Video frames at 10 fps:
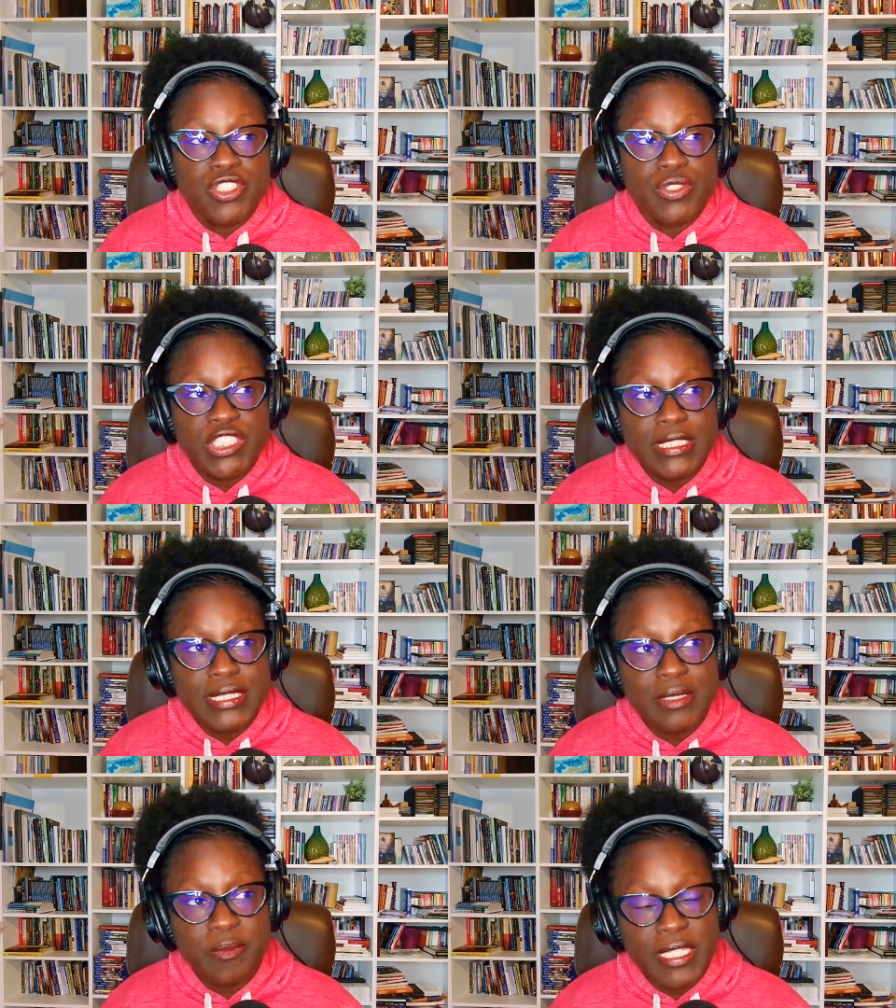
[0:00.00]
so she's
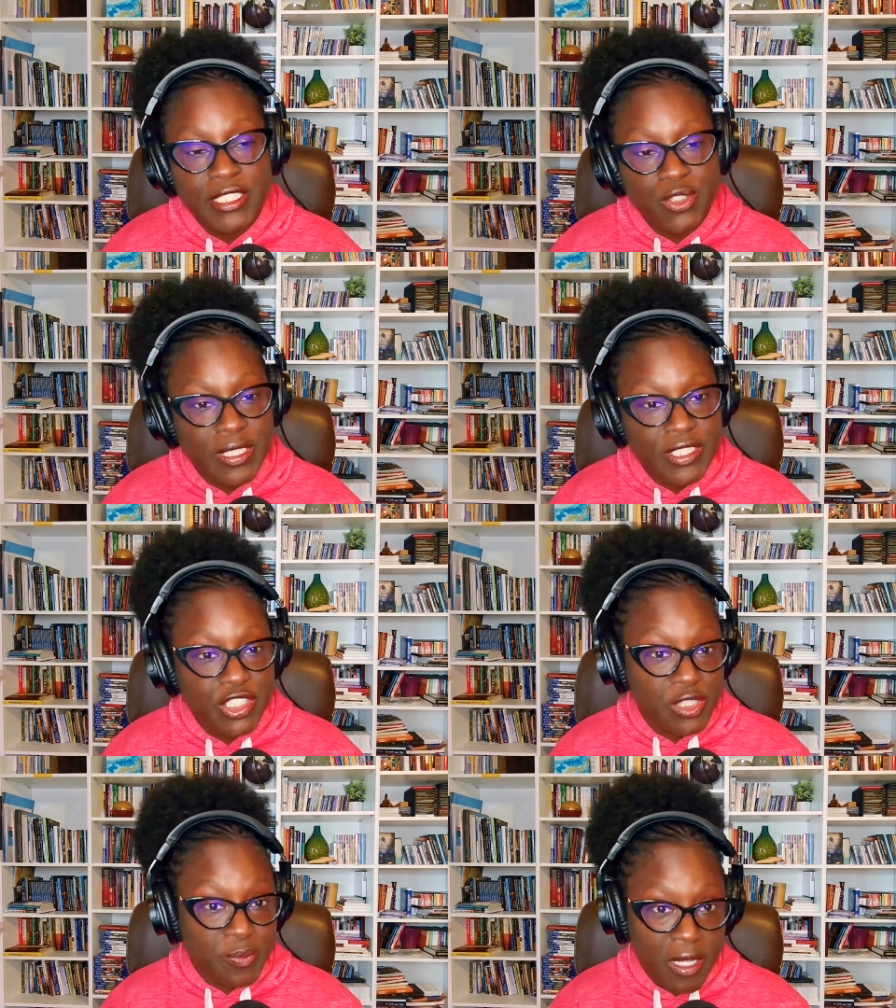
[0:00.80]
in a place where
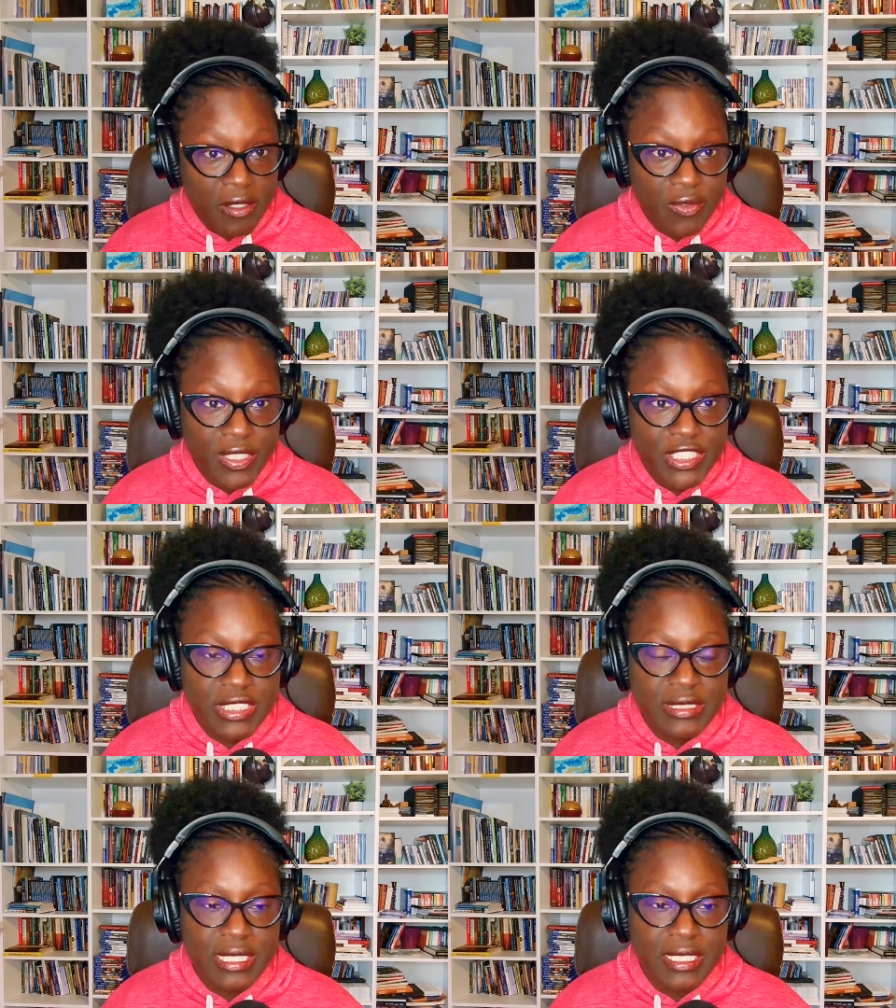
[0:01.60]
she's proud of what
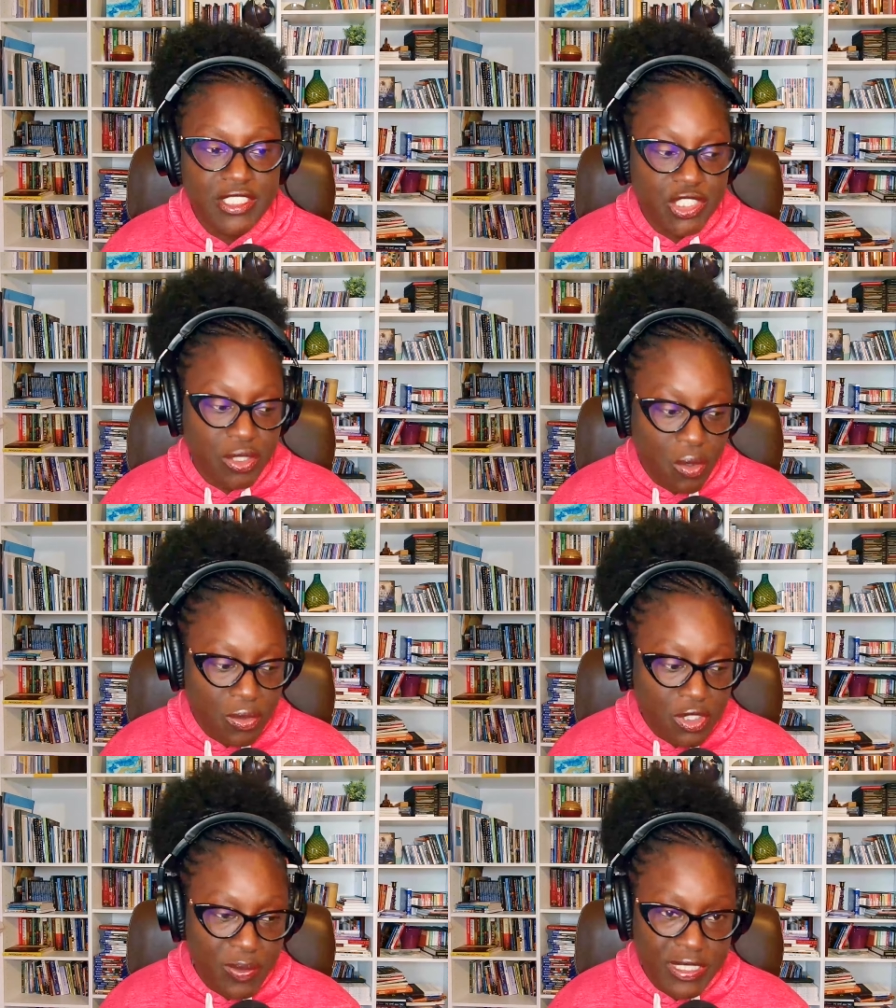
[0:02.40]
she does. She
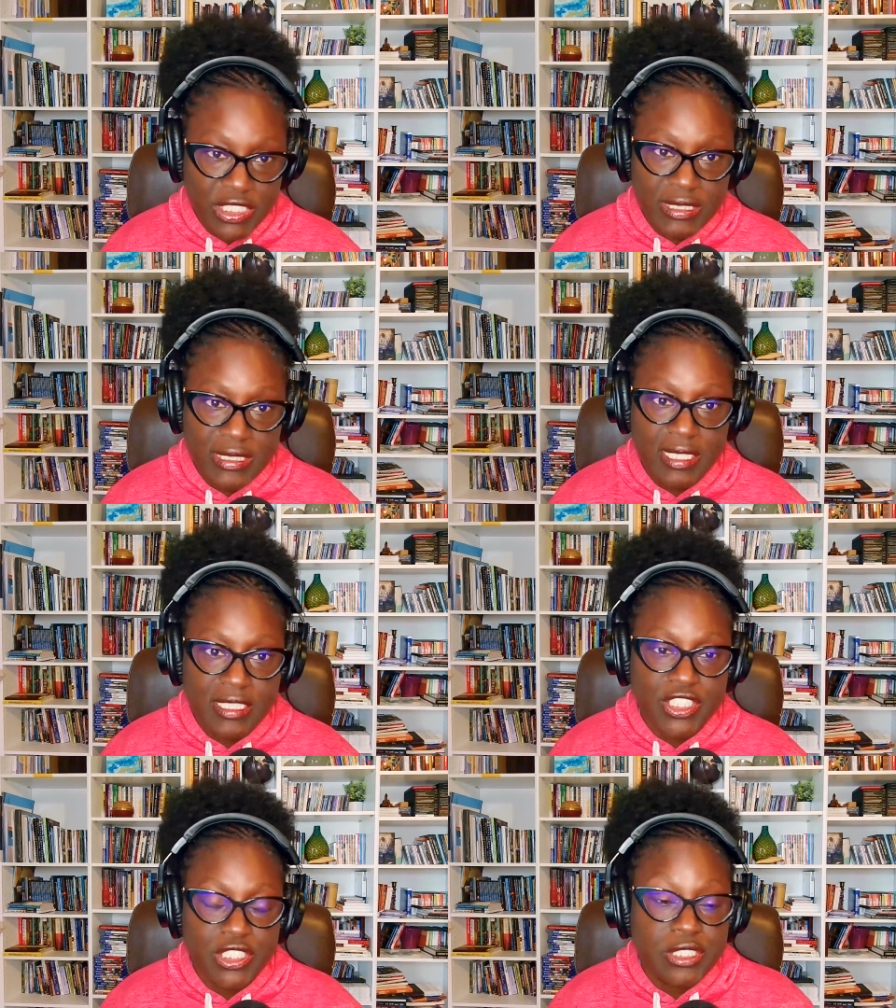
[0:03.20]
owns what she
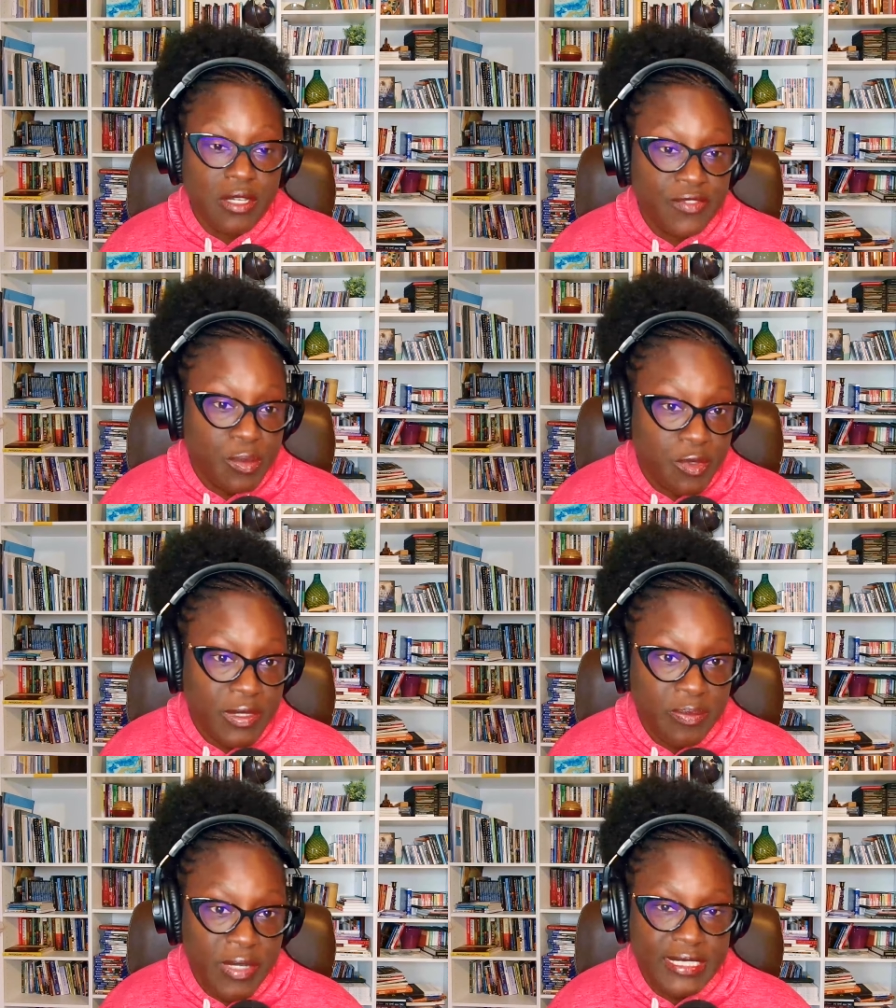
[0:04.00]
does. She's comfortable
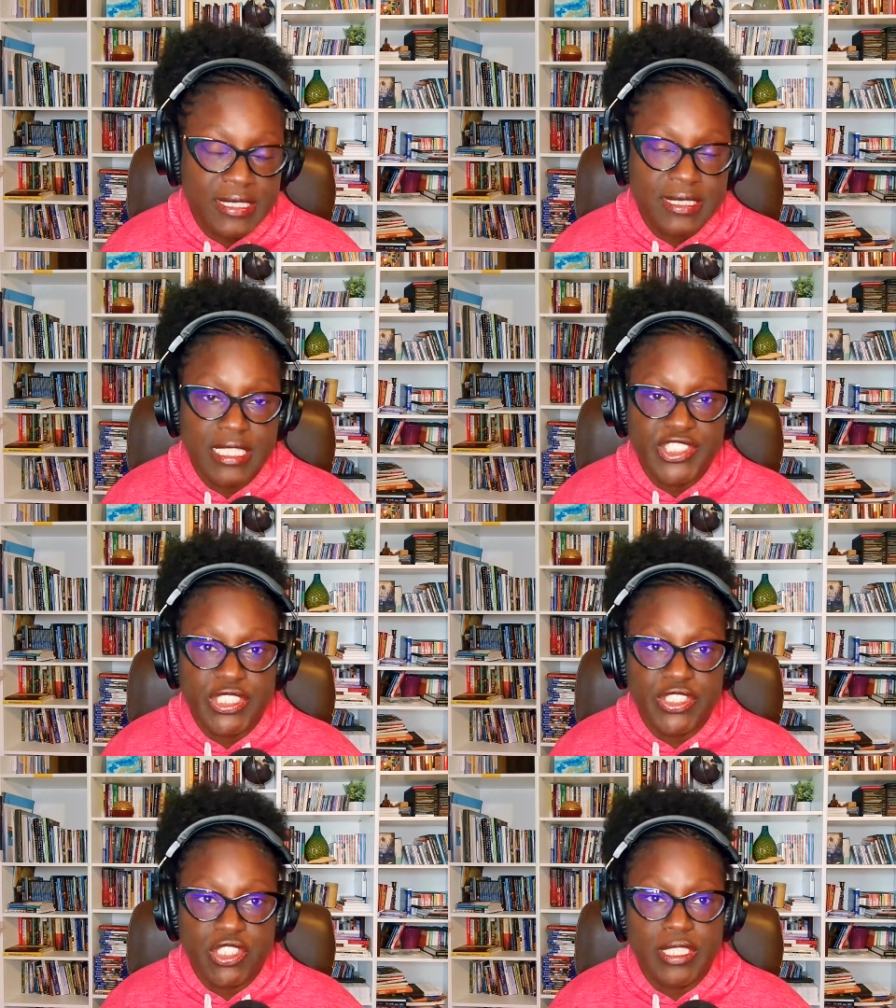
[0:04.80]
with the prices that
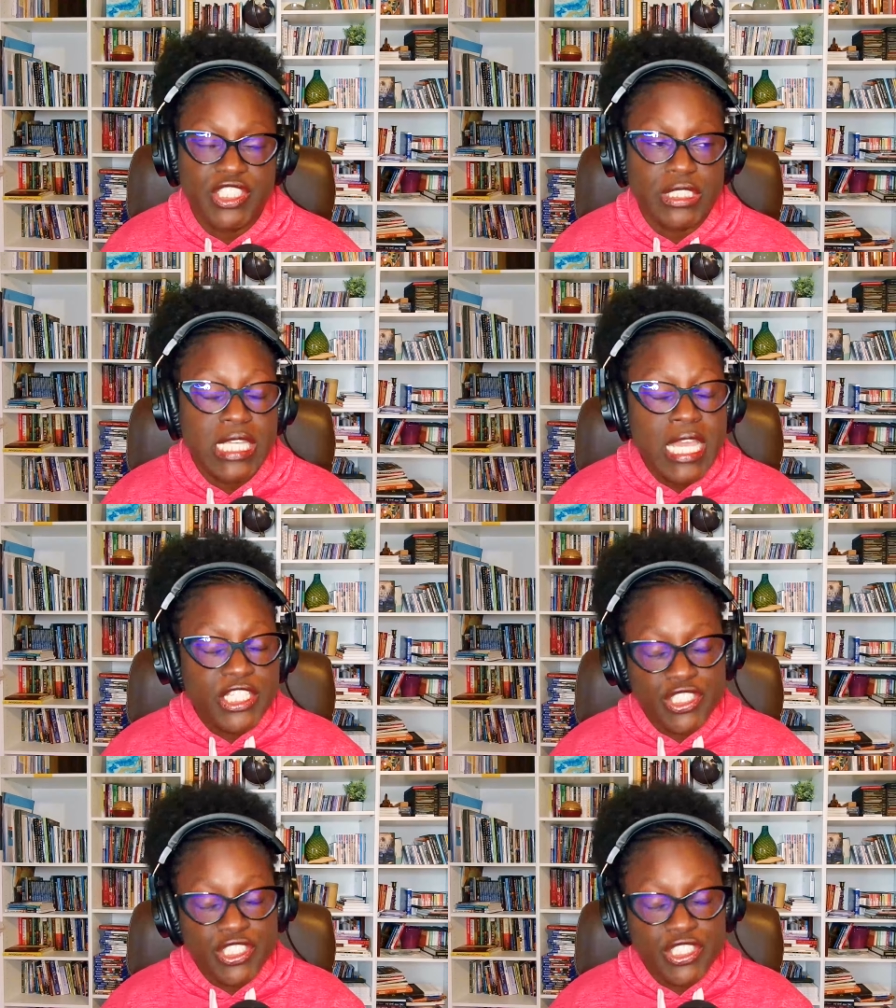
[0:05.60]
she charges.